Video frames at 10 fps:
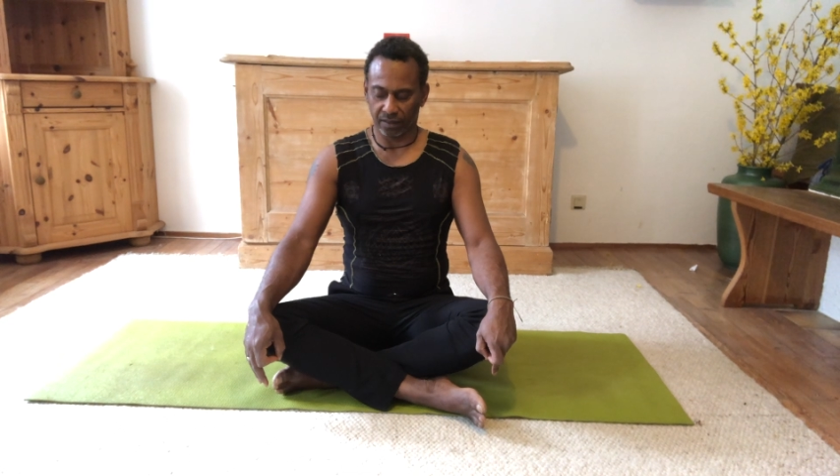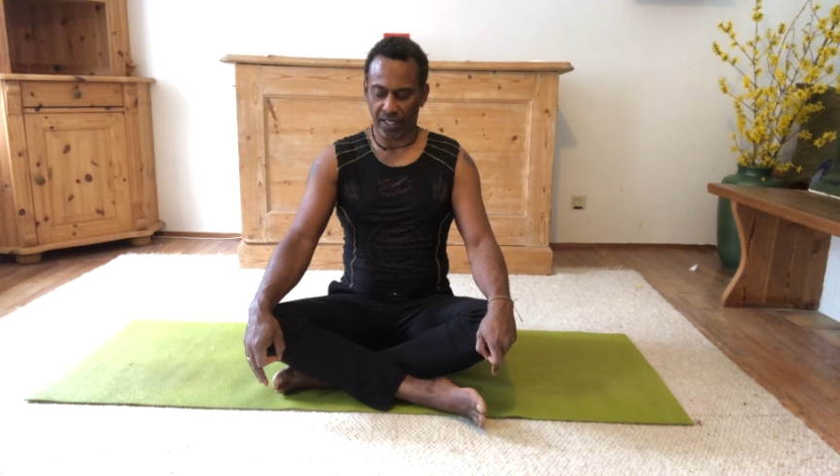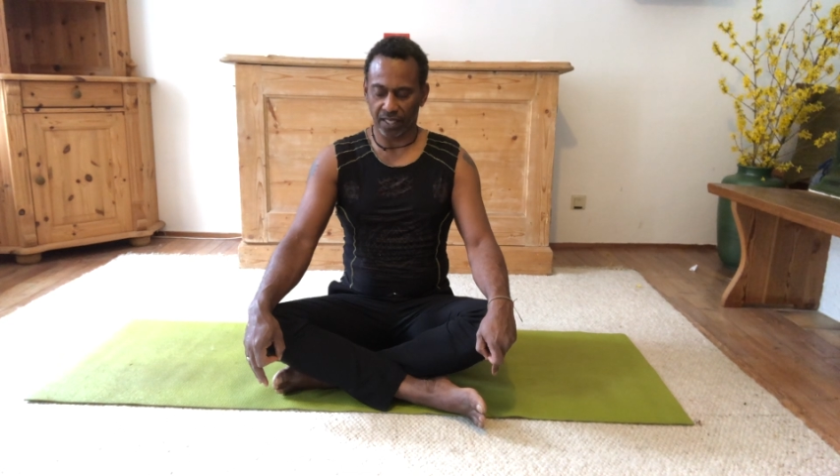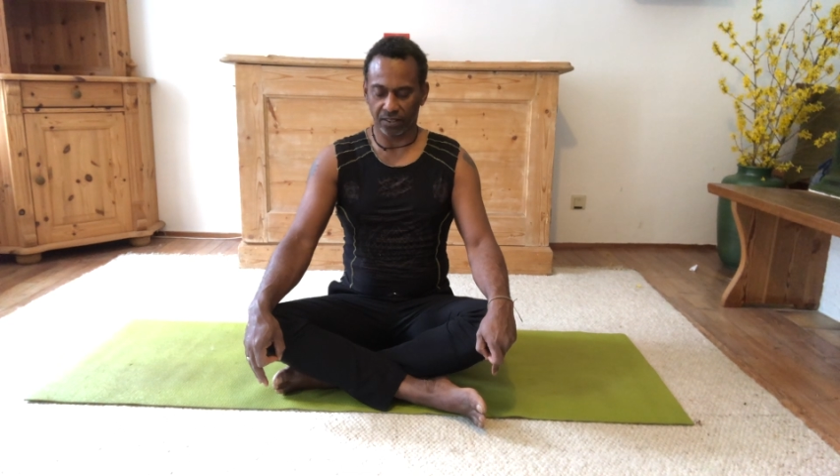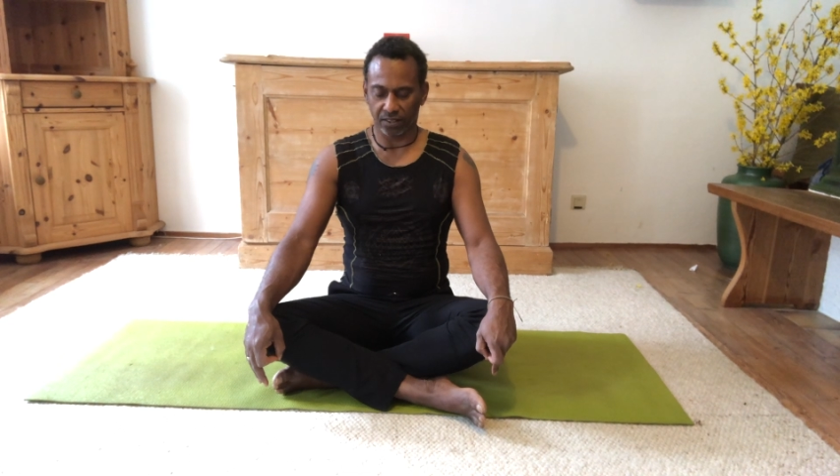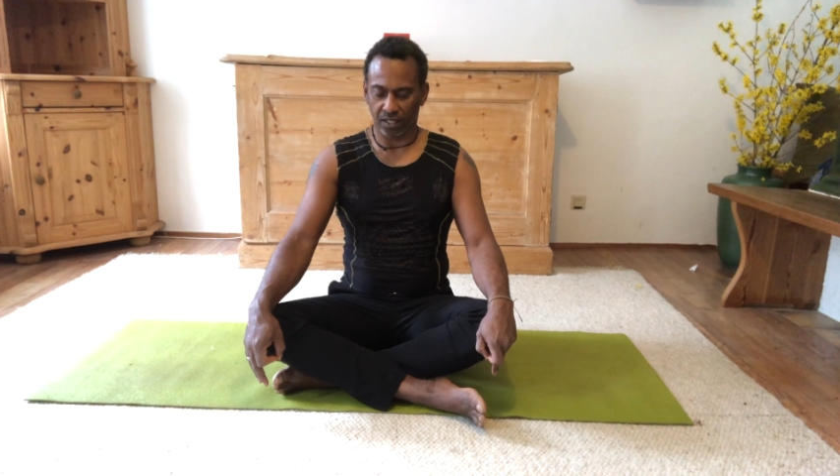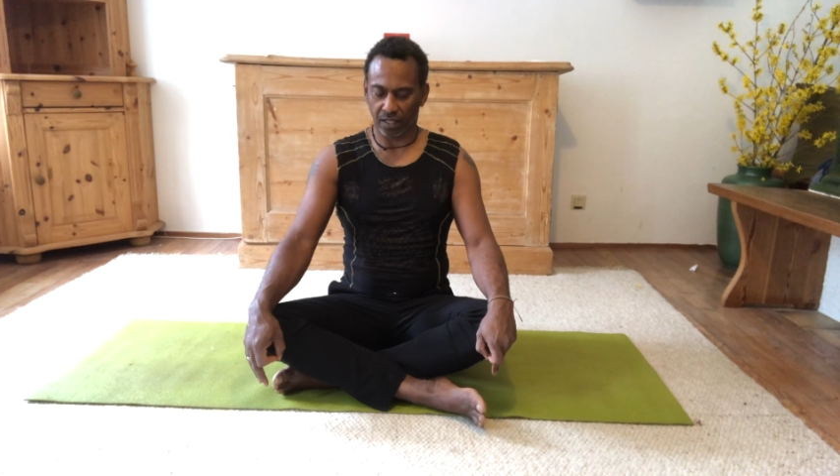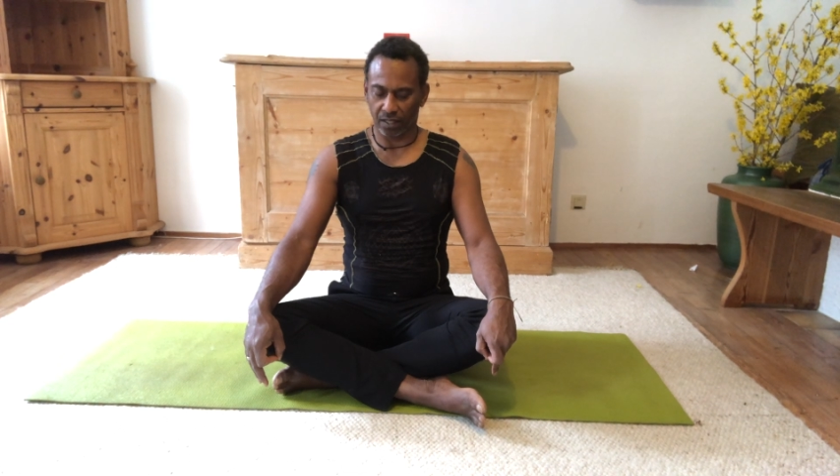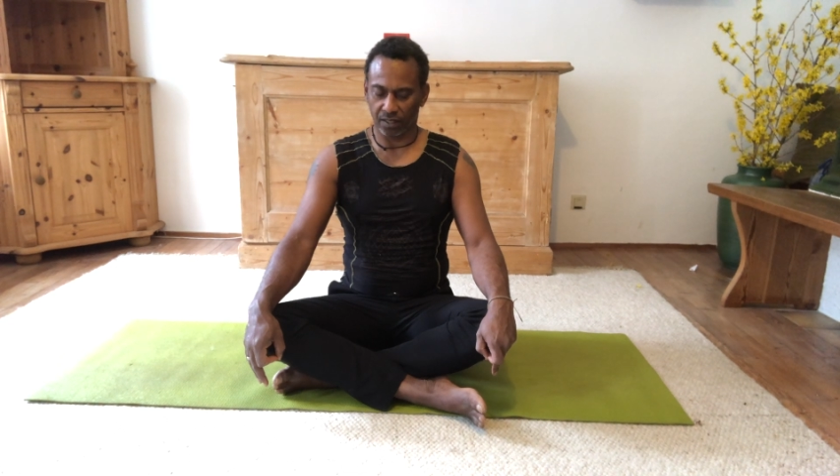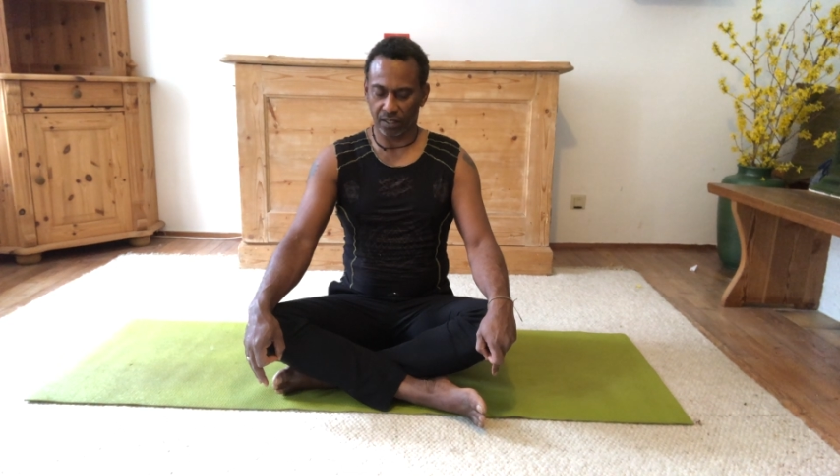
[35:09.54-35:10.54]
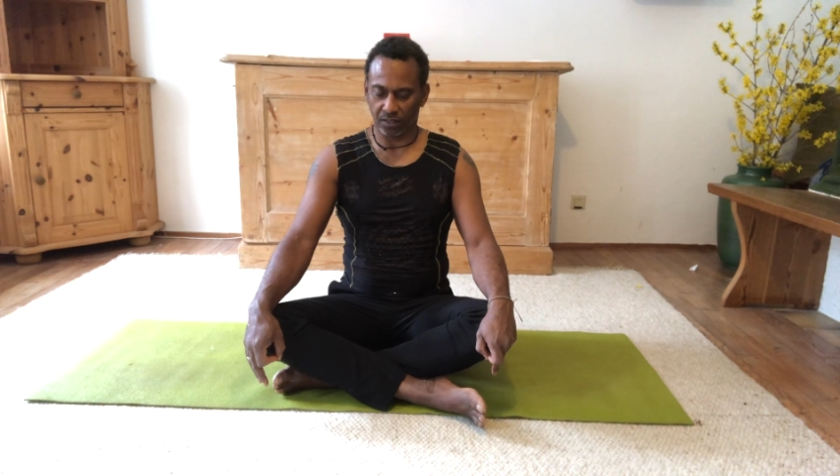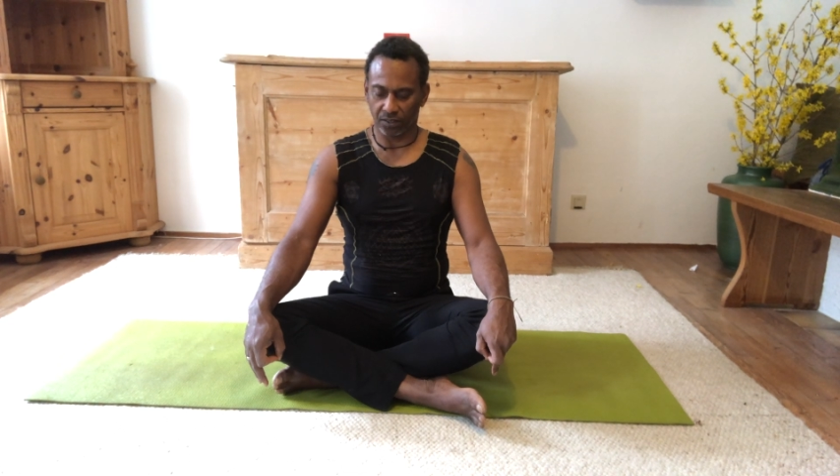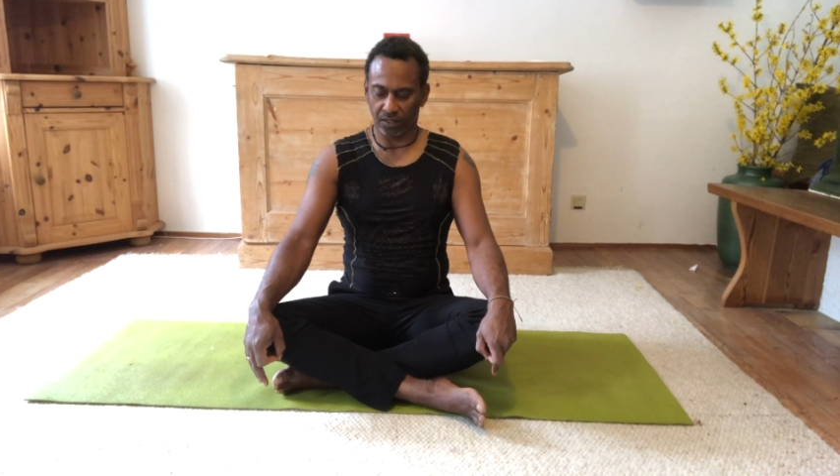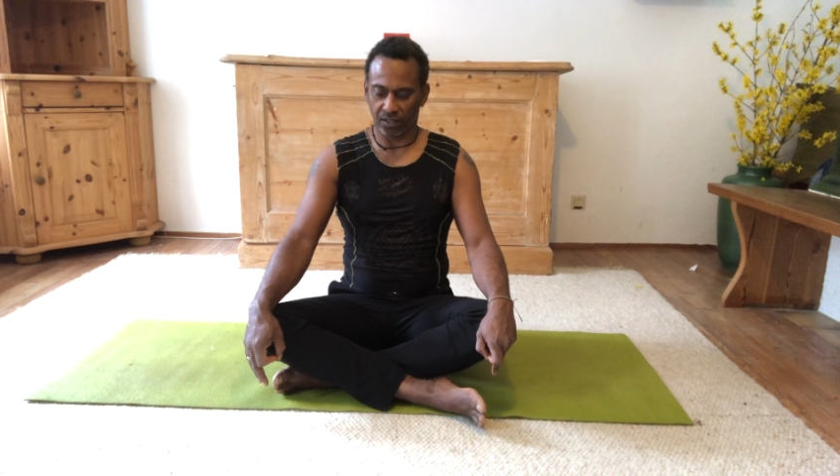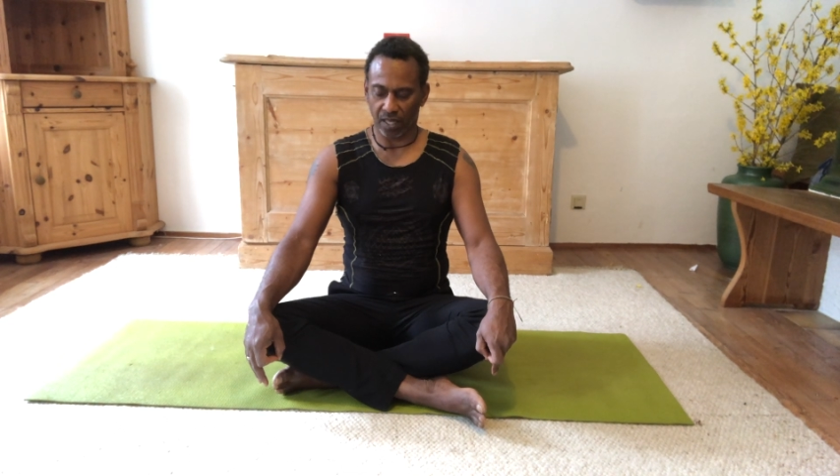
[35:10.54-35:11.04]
The head slightly tilted